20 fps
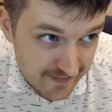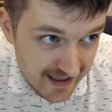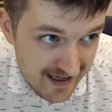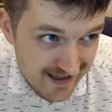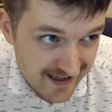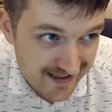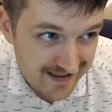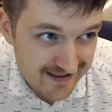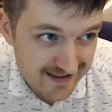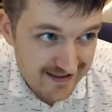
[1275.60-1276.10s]

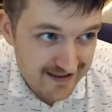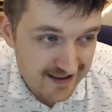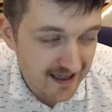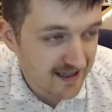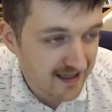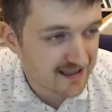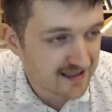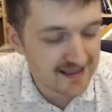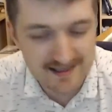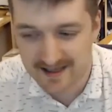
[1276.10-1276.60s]

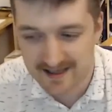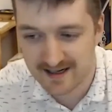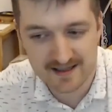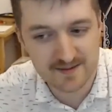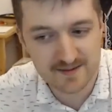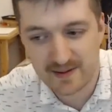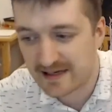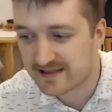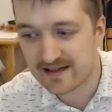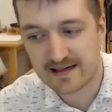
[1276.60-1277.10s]

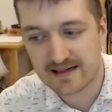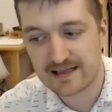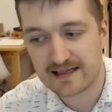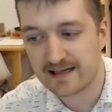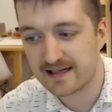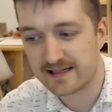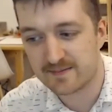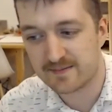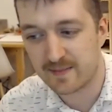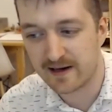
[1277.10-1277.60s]

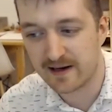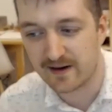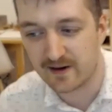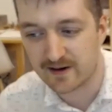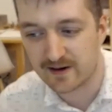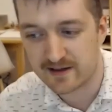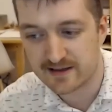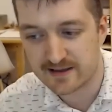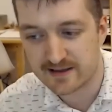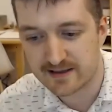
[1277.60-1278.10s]
It's my
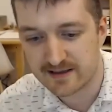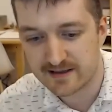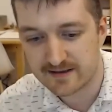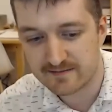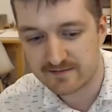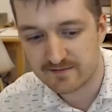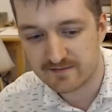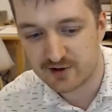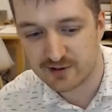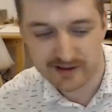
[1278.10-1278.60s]
art
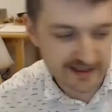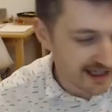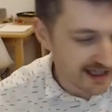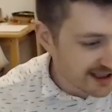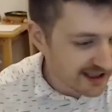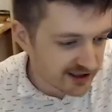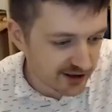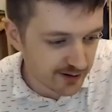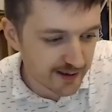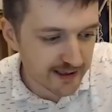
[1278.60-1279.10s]

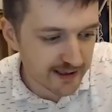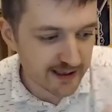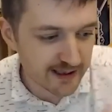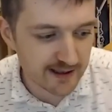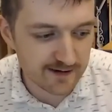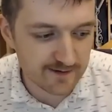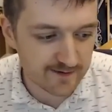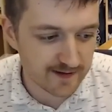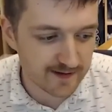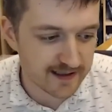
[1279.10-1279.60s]
trajectory
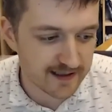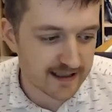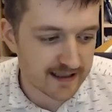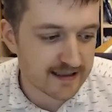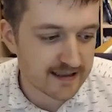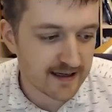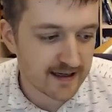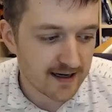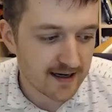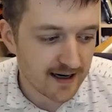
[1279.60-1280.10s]
of
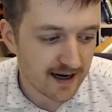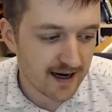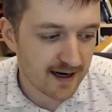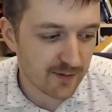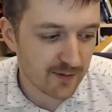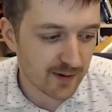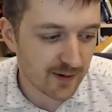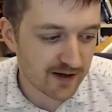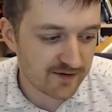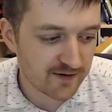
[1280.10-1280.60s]
like,
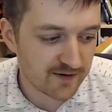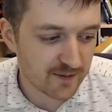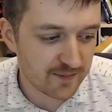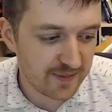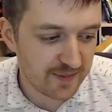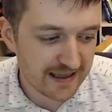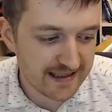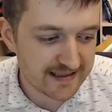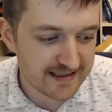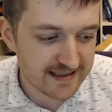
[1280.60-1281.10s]
I went
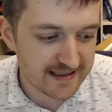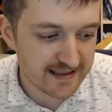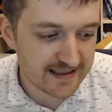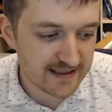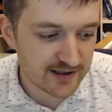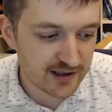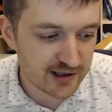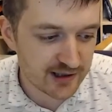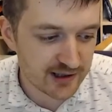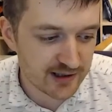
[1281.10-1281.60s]
from
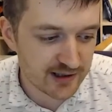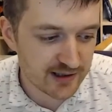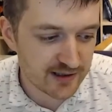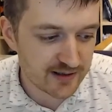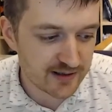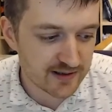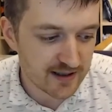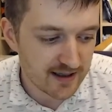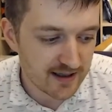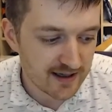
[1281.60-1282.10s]
painting
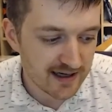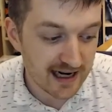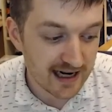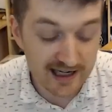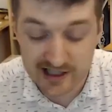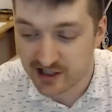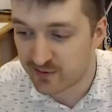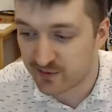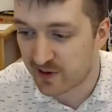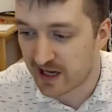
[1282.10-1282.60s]
to,
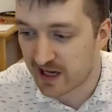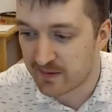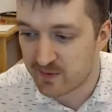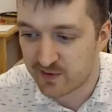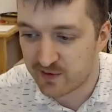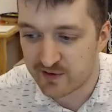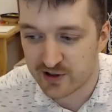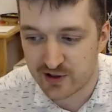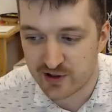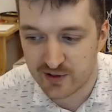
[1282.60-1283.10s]
actually when I
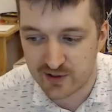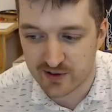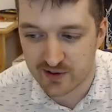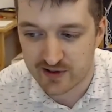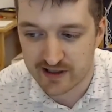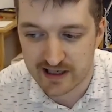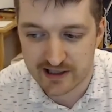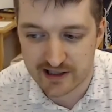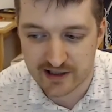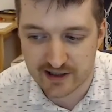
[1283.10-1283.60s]
moved to New
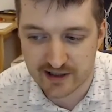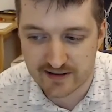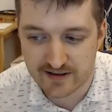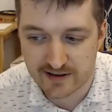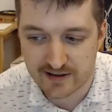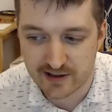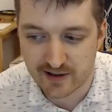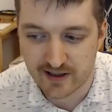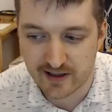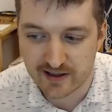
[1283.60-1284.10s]
York, I
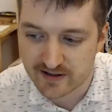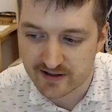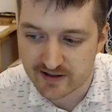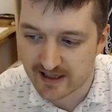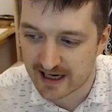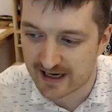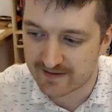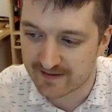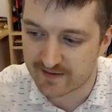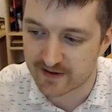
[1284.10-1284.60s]
used
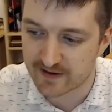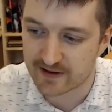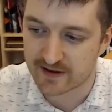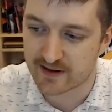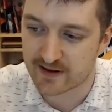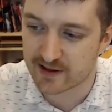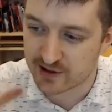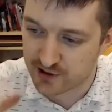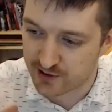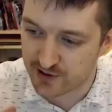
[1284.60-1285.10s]
to have
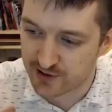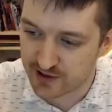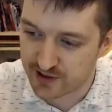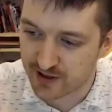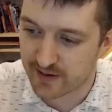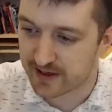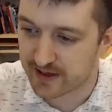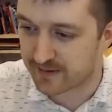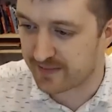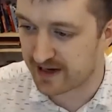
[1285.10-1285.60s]
a
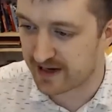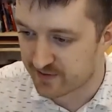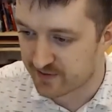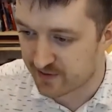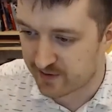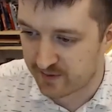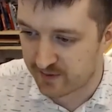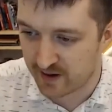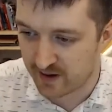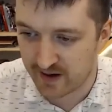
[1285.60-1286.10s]
studio and a
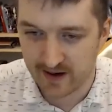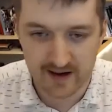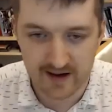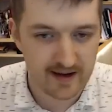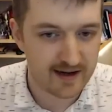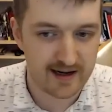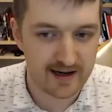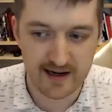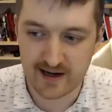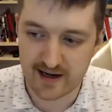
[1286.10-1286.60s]
bedroom.
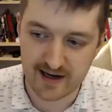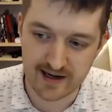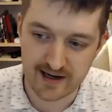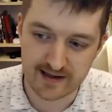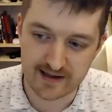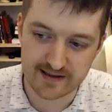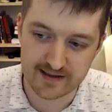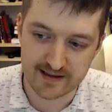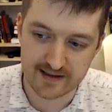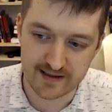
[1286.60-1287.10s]

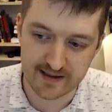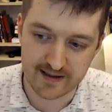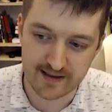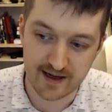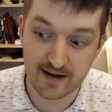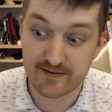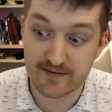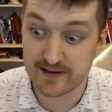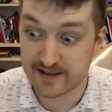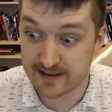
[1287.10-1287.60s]
And
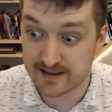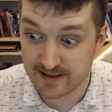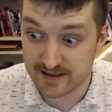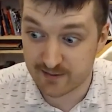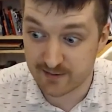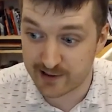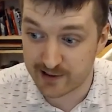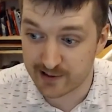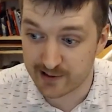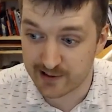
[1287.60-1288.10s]

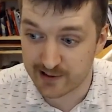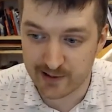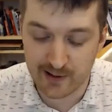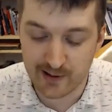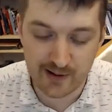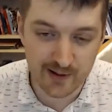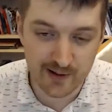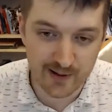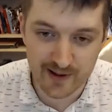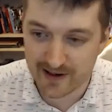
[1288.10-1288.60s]
obviously when you're in
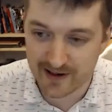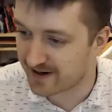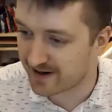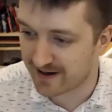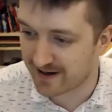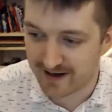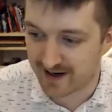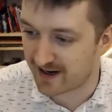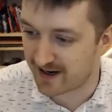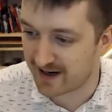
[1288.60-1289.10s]
New
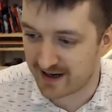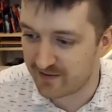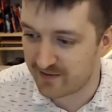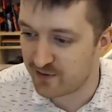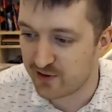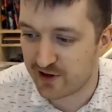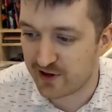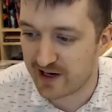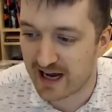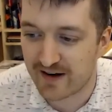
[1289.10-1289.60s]
York,
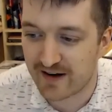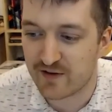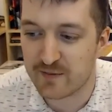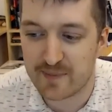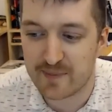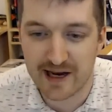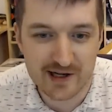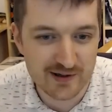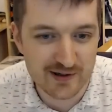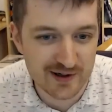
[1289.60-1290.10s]
if you can have a
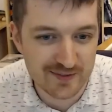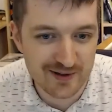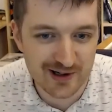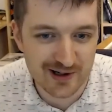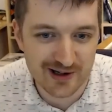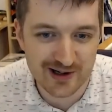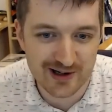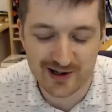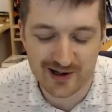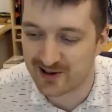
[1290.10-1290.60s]
bedroom,
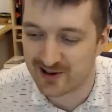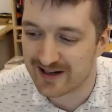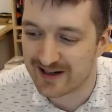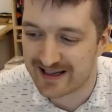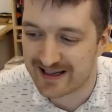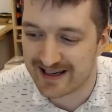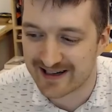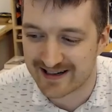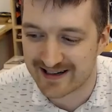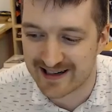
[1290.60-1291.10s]
you're
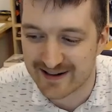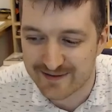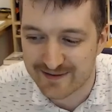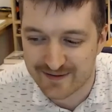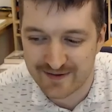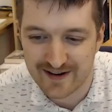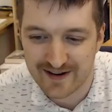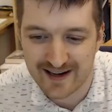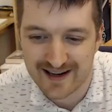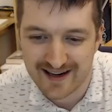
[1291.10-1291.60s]
lucky
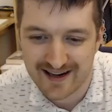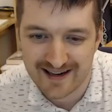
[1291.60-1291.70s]
enough.